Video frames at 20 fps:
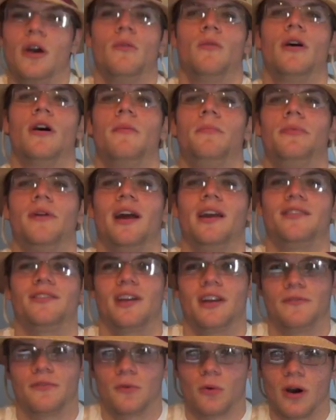Well, thanks
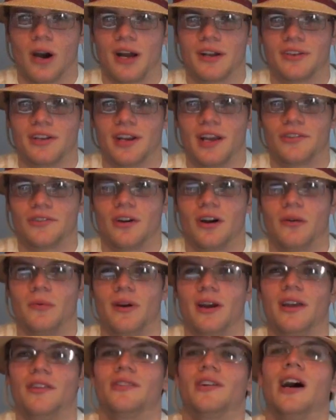again for watching. As
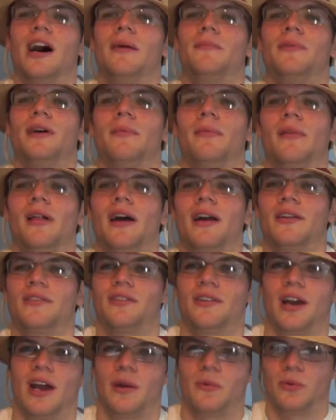always, I'm Double
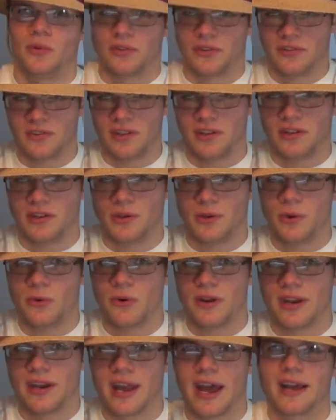X, and I will see
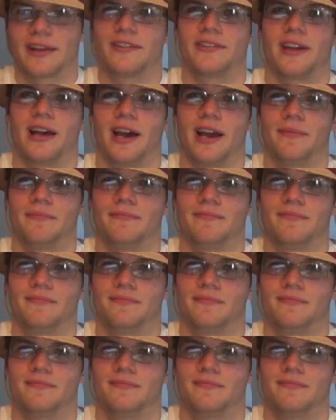you next time.